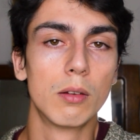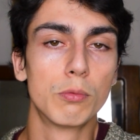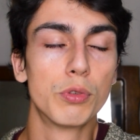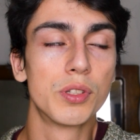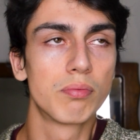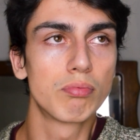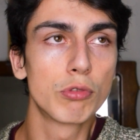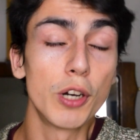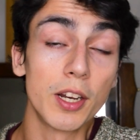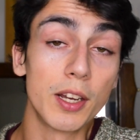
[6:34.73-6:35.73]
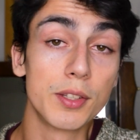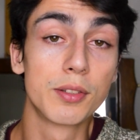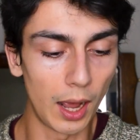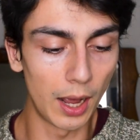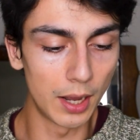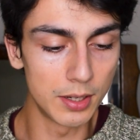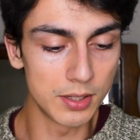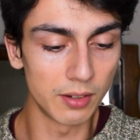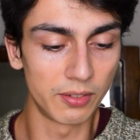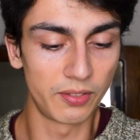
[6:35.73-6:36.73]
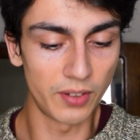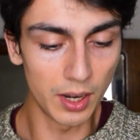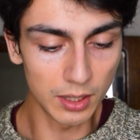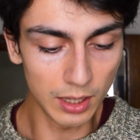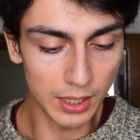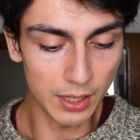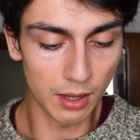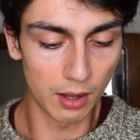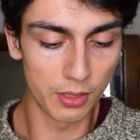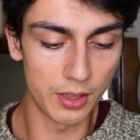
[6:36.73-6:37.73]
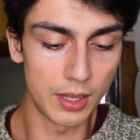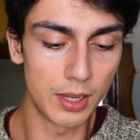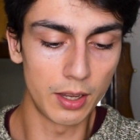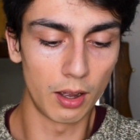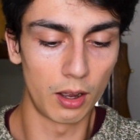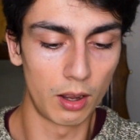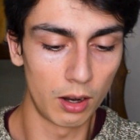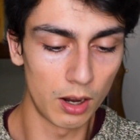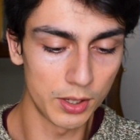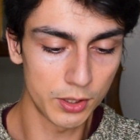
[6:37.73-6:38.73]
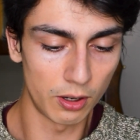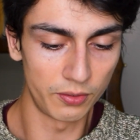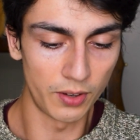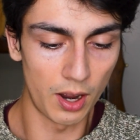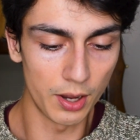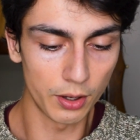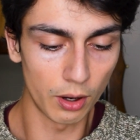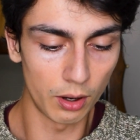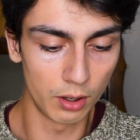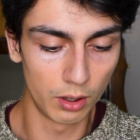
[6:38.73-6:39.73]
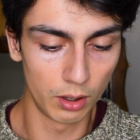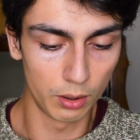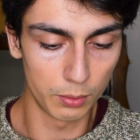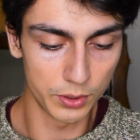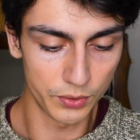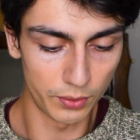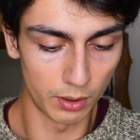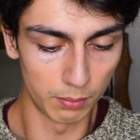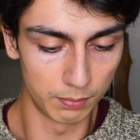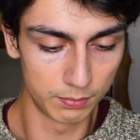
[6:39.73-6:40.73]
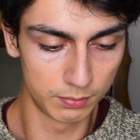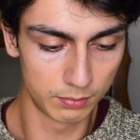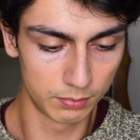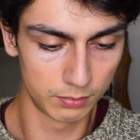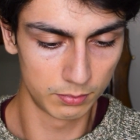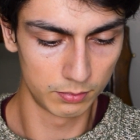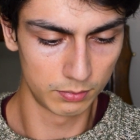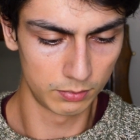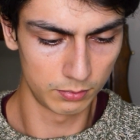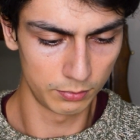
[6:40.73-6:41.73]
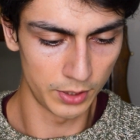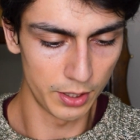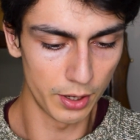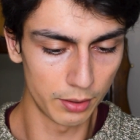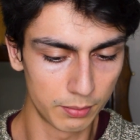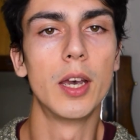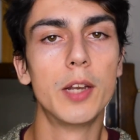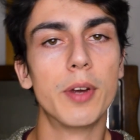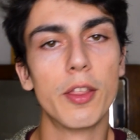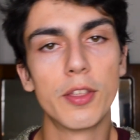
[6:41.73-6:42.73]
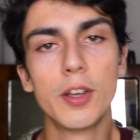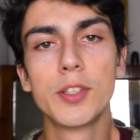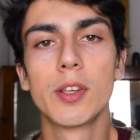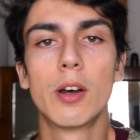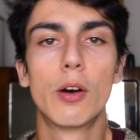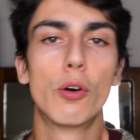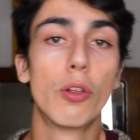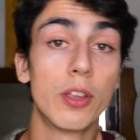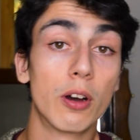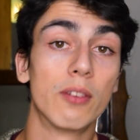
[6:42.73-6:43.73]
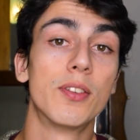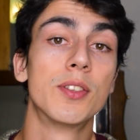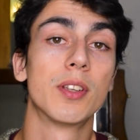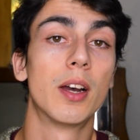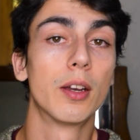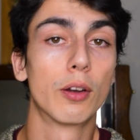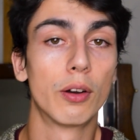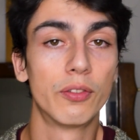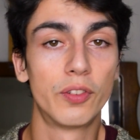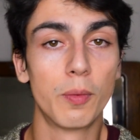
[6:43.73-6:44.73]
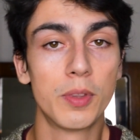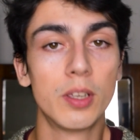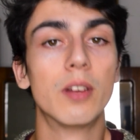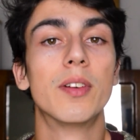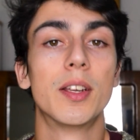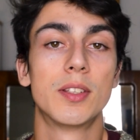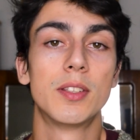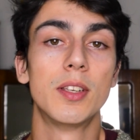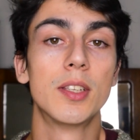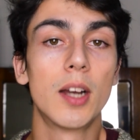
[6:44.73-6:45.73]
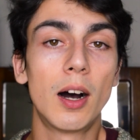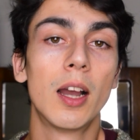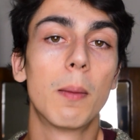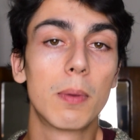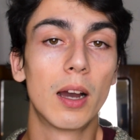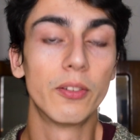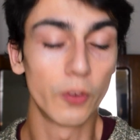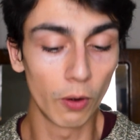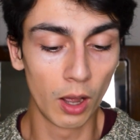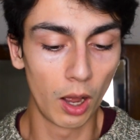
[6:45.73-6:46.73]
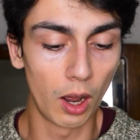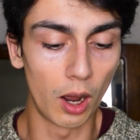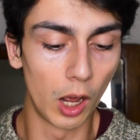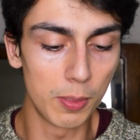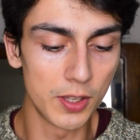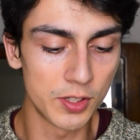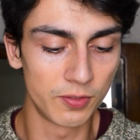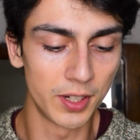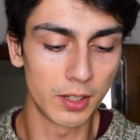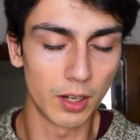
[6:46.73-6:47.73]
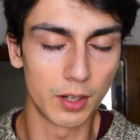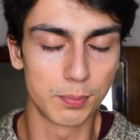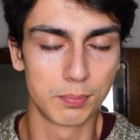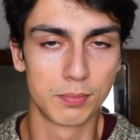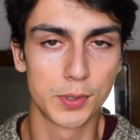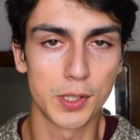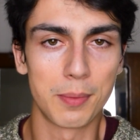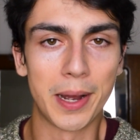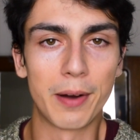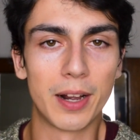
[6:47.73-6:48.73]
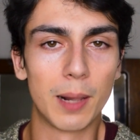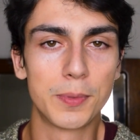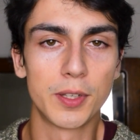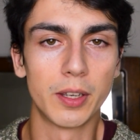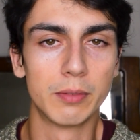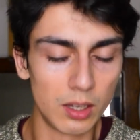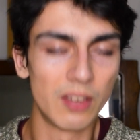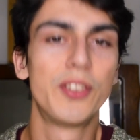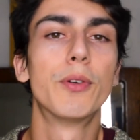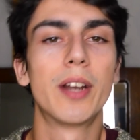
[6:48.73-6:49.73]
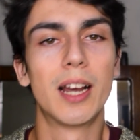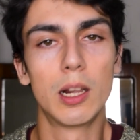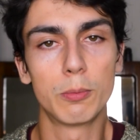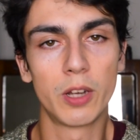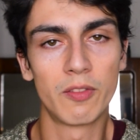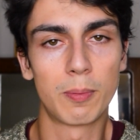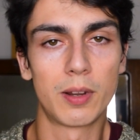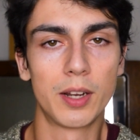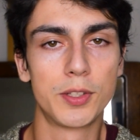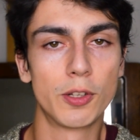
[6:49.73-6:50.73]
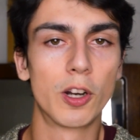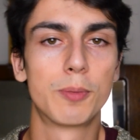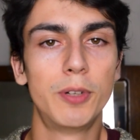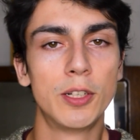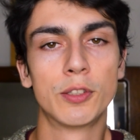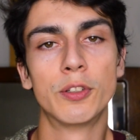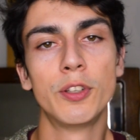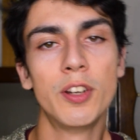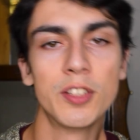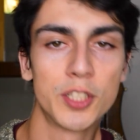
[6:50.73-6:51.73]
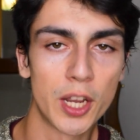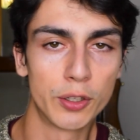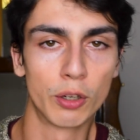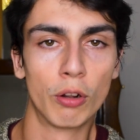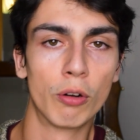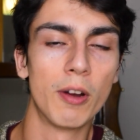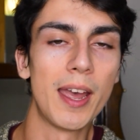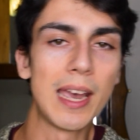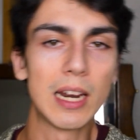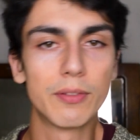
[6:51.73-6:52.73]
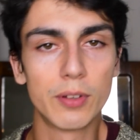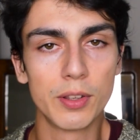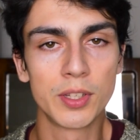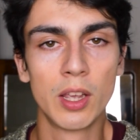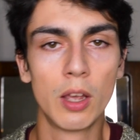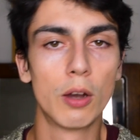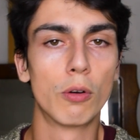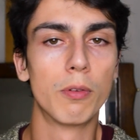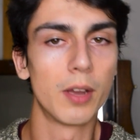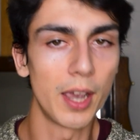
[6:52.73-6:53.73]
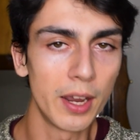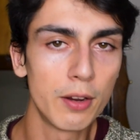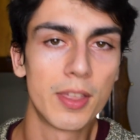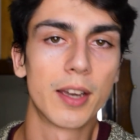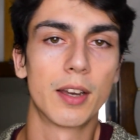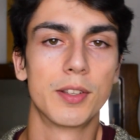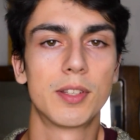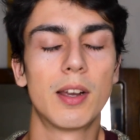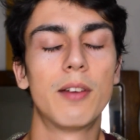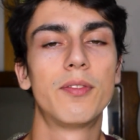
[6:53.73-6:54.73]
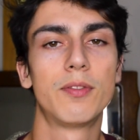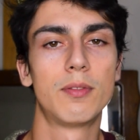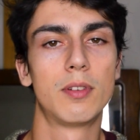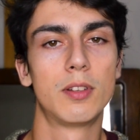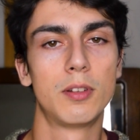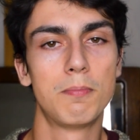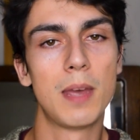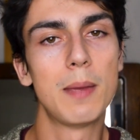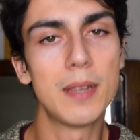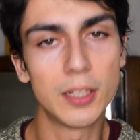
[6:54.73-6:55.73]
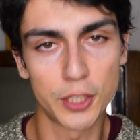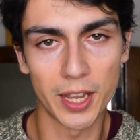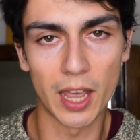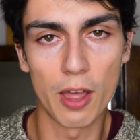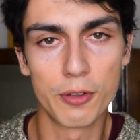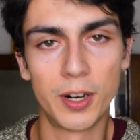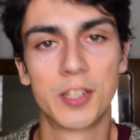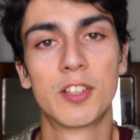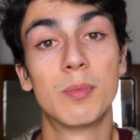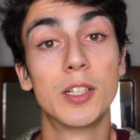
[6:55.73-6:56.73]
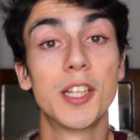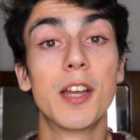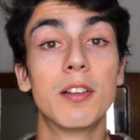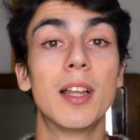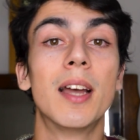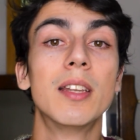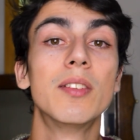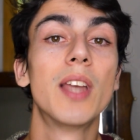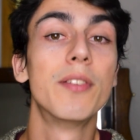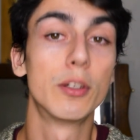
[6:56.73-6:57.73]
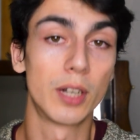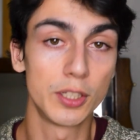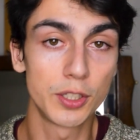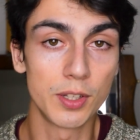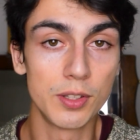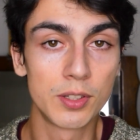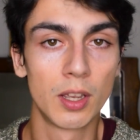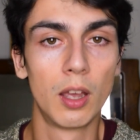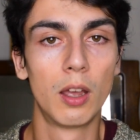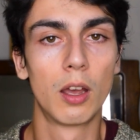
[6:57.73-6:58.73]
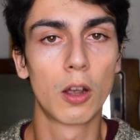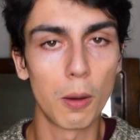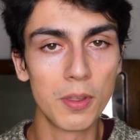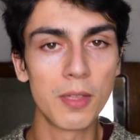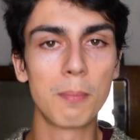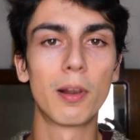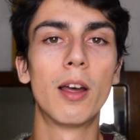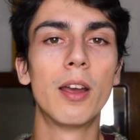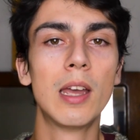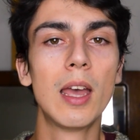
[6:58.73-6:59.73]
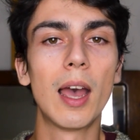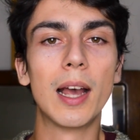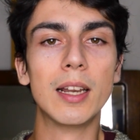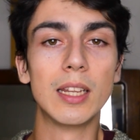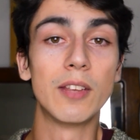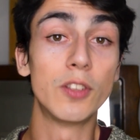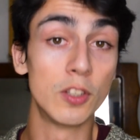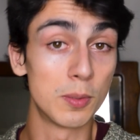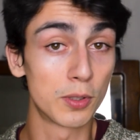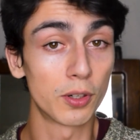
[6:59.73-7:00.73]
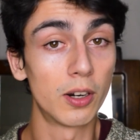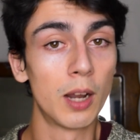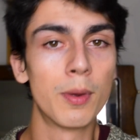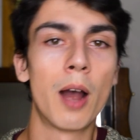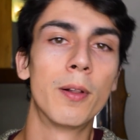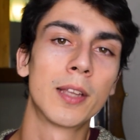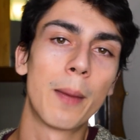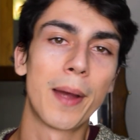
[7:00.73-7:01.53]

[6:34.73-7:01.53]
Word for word: was quite nice. And finally, the last offer I got was from, wait, no. Anyway, those are all the offers I got from the universities I applied for. I hope this video somehow helps you. If you want help with applying to Oxbridge or unis in general or A-levels or any of that kind of stuff, maybe check out the rest of my channel, and if you have any questions, comment them below, and if you subscribe, I'll get